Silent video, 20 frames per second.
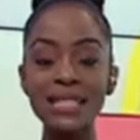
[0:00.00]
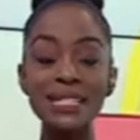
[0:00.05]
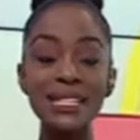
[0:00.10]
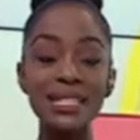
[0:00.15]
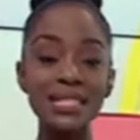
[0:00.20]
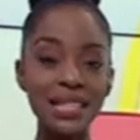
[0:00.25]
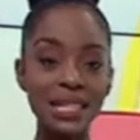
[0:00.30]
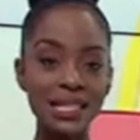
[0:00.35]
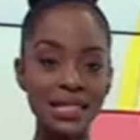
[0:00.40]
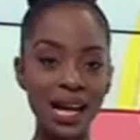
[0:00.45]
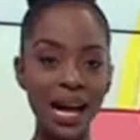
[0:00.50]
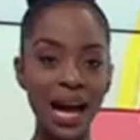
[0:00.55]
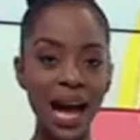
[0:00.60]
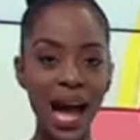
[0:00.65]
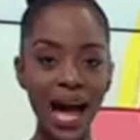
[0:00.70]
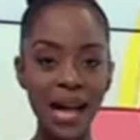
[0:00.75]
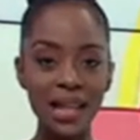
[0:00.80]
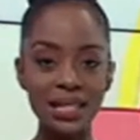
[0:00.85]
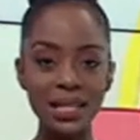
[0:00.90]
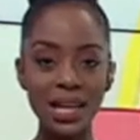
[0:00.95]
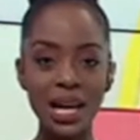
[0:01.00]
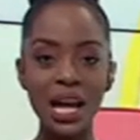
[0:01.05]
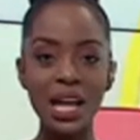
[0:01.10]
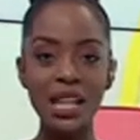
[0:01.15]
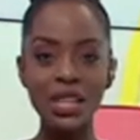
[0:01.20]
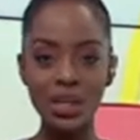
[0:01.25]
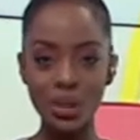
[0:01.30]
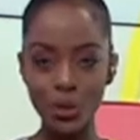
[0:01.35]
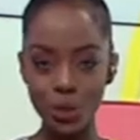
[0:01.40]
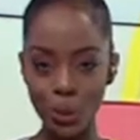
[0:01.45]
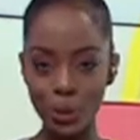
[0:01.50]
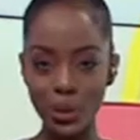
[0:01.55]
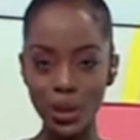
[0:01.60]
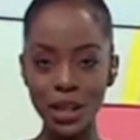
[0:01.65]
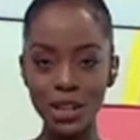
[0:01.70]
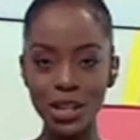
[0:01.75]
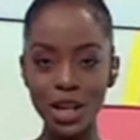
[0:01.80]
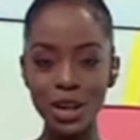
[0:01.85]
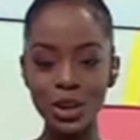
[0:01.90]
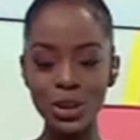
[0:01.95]
Danida, and the
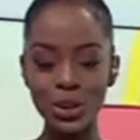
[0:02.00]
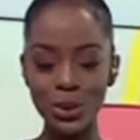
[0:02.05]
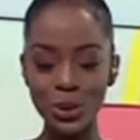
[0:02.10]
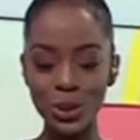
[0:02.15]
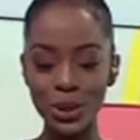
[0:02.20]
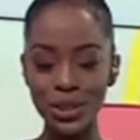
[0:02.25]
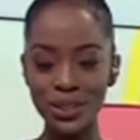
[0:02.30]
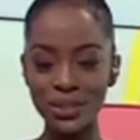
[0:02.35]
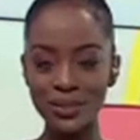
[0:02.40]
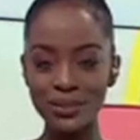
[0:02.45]
European Union.